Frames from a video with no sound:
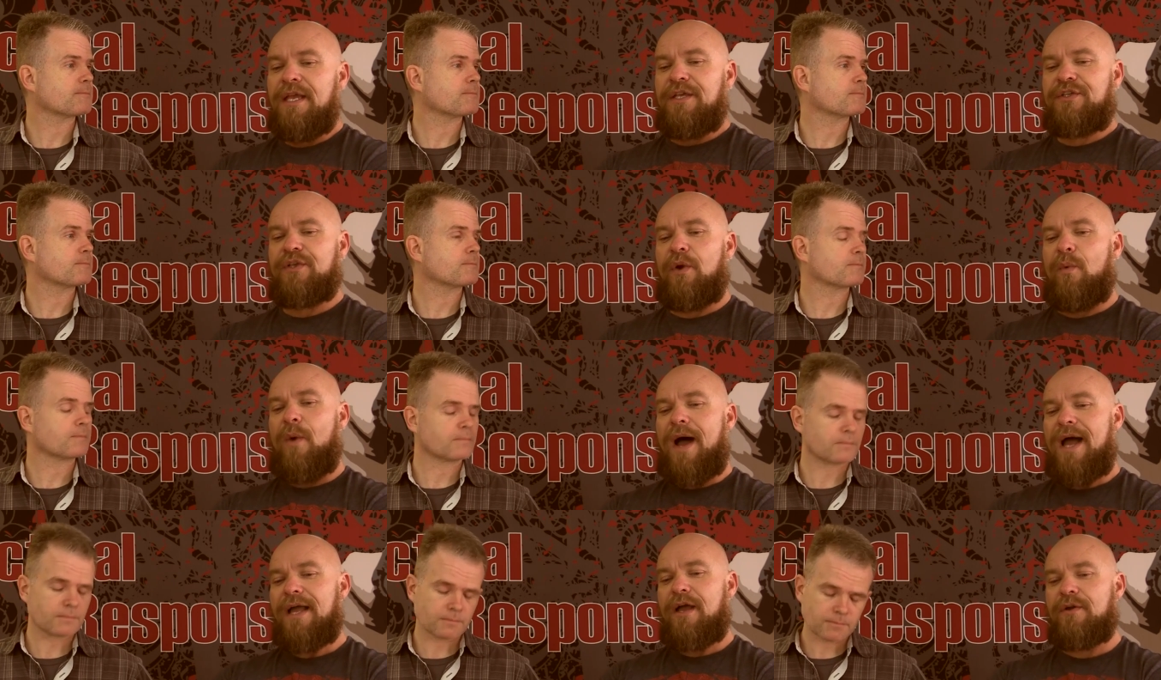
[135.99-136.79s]
Speaker 1: So
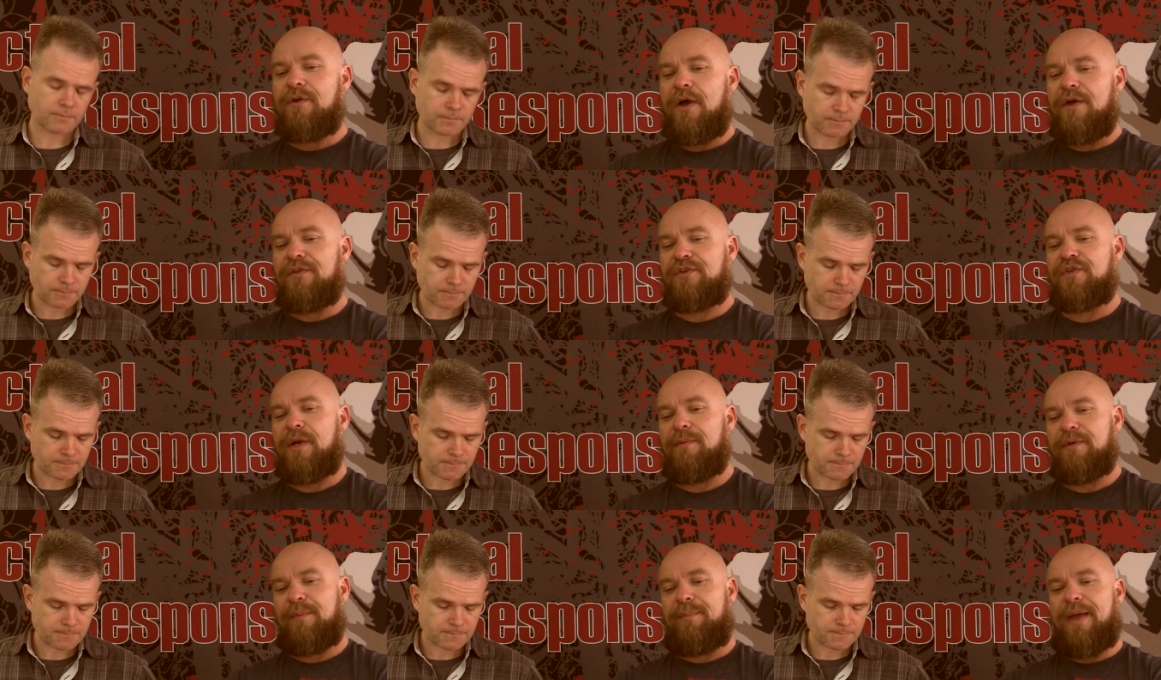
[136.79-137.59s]
why go to all the
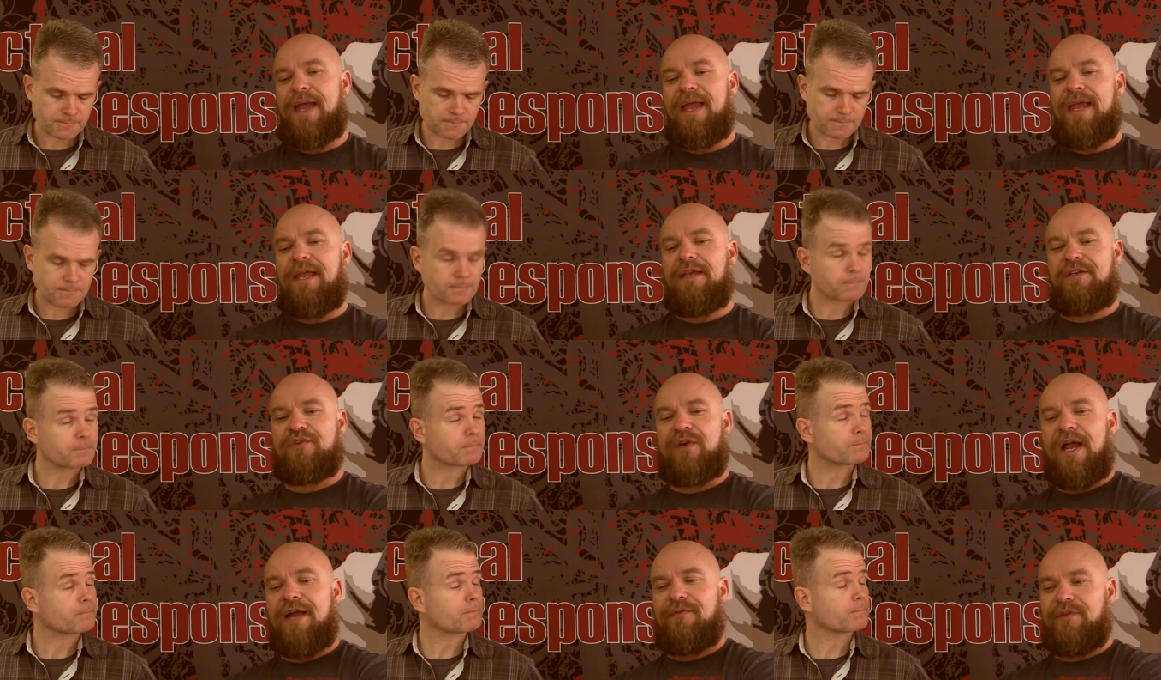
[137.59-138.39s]
trouble to pay
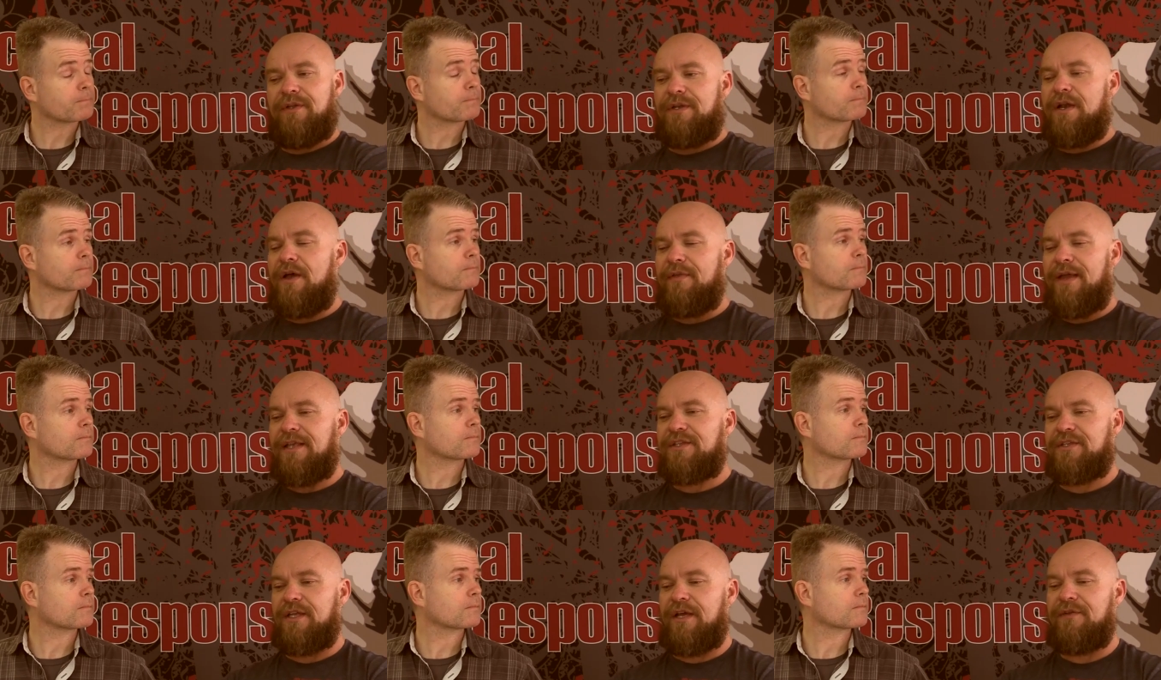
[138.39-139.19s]
travel and all
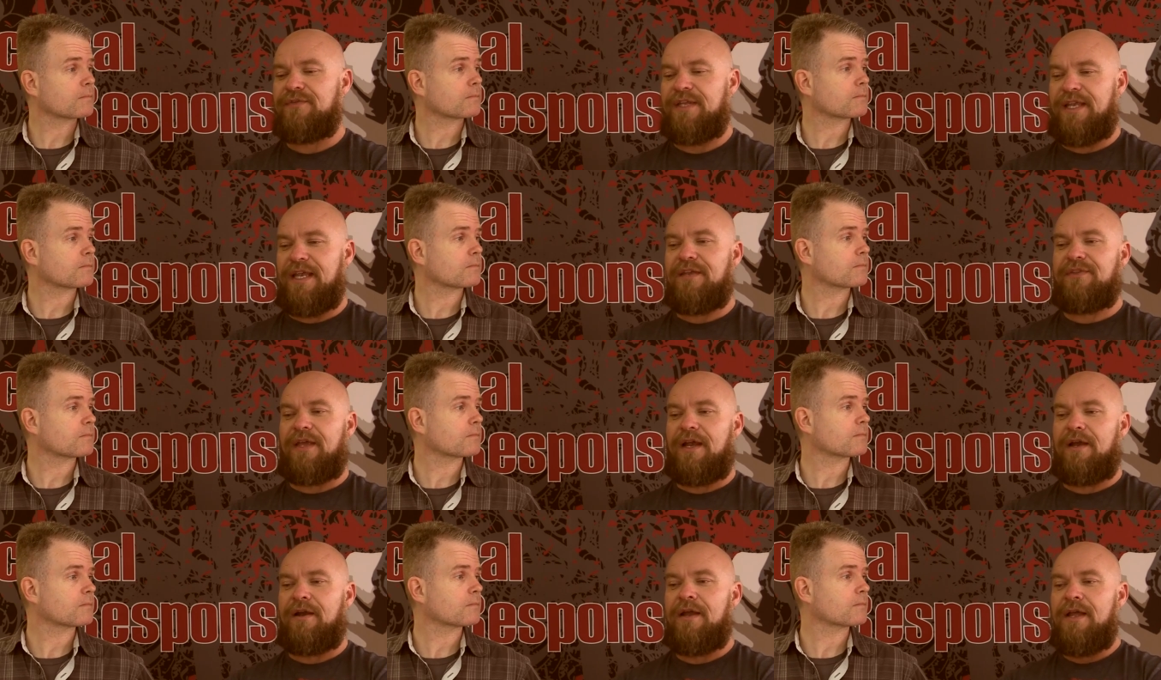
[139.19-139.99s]
that stuff to get
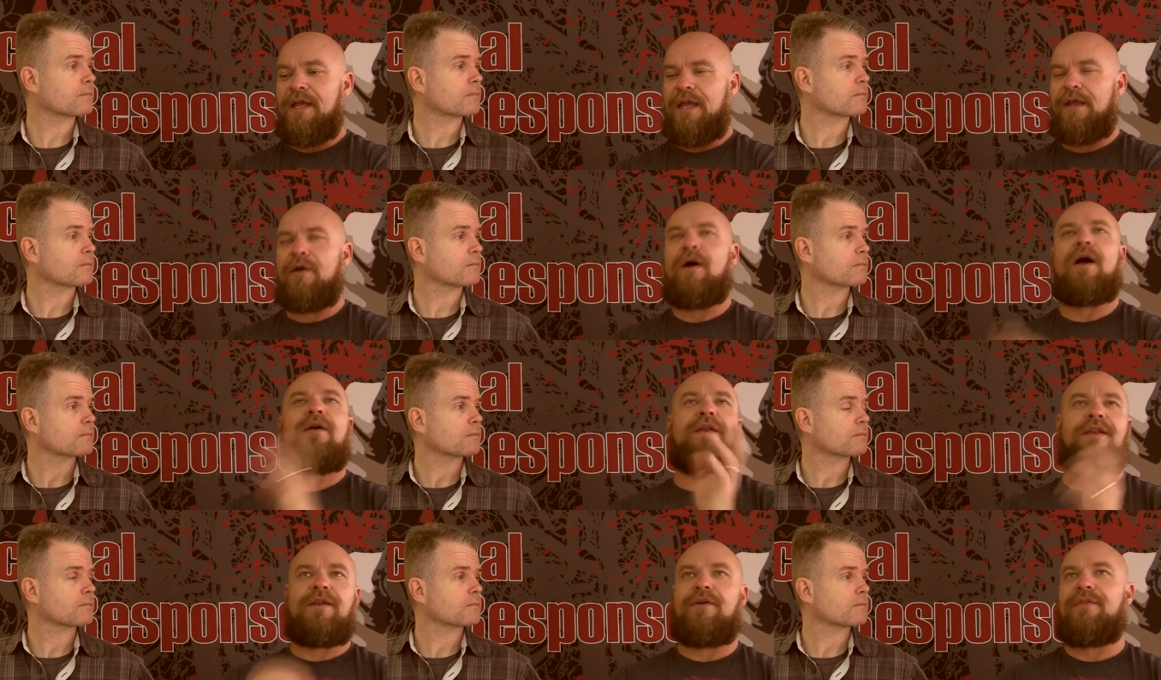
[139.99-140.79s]
there and go? I
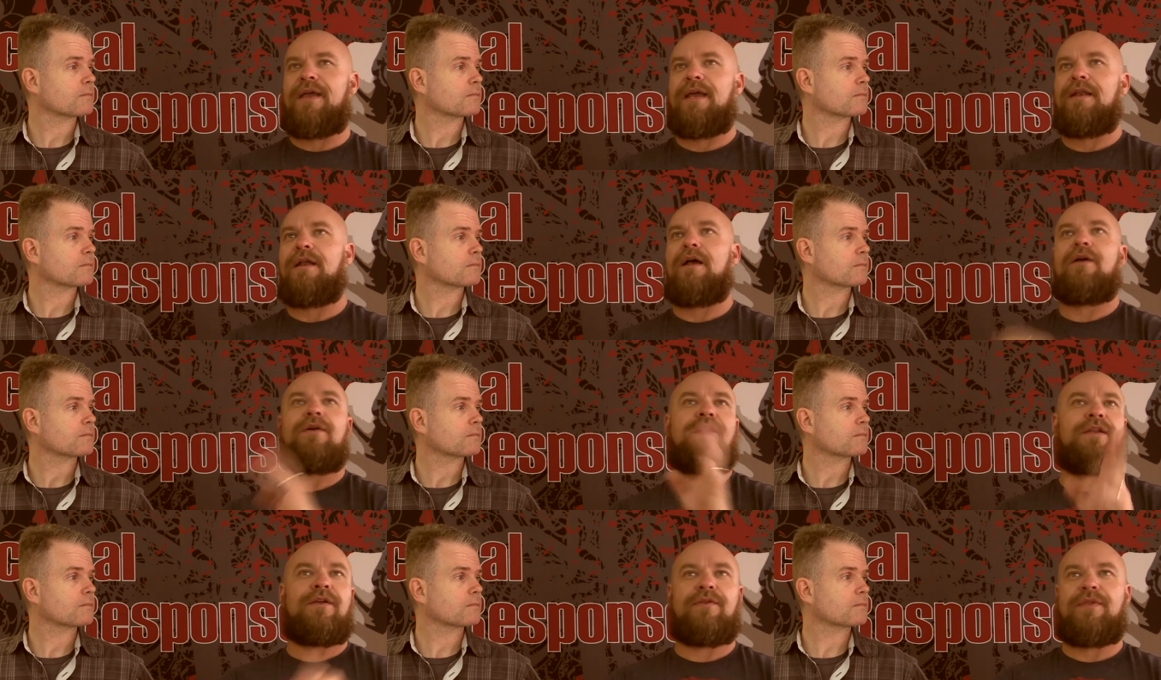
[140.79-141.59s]
already know that. I
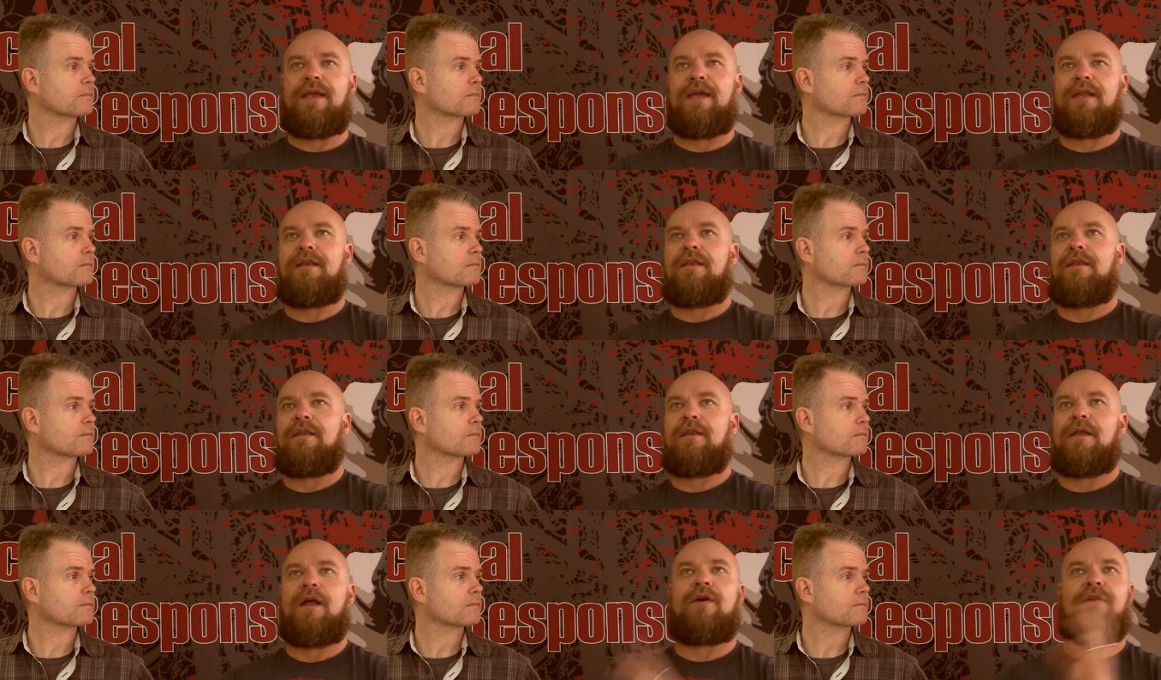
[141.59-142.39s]
already know that.
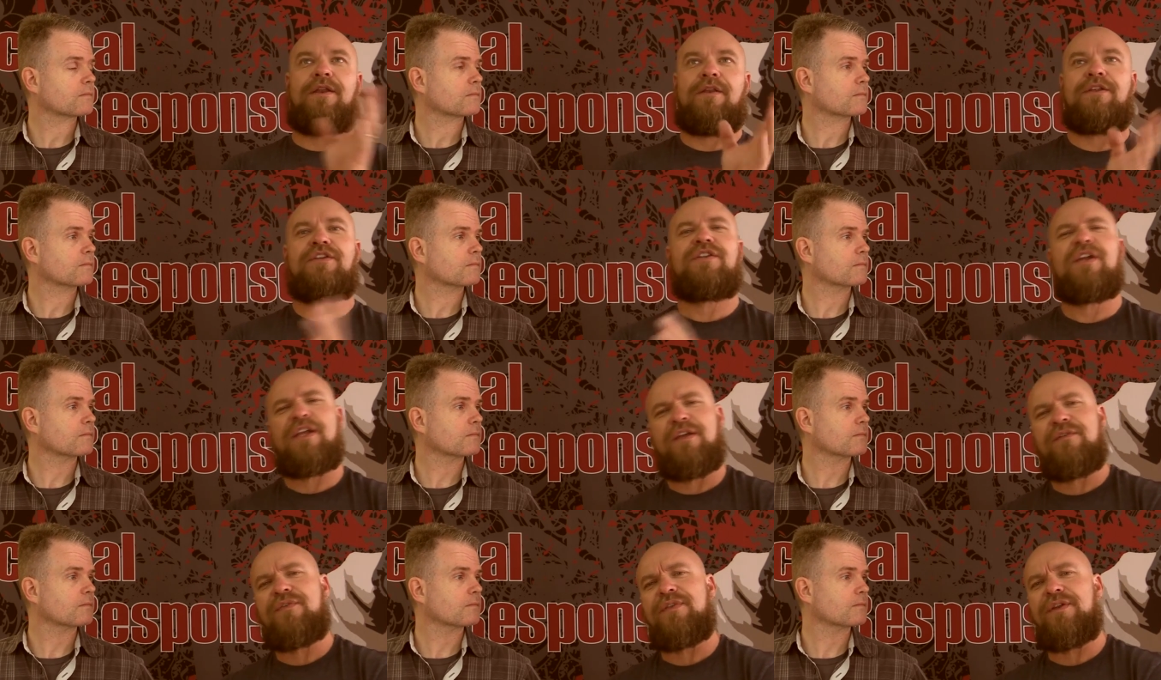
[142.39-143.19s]
I already just
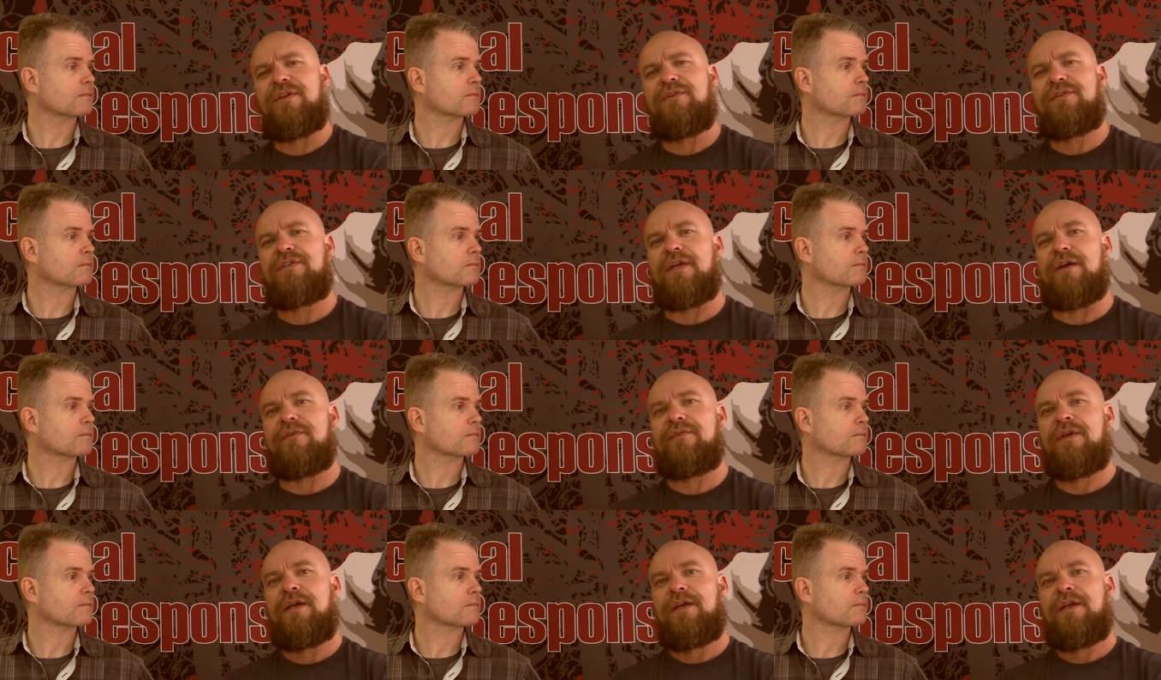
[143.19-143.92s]
looking for the new stuff.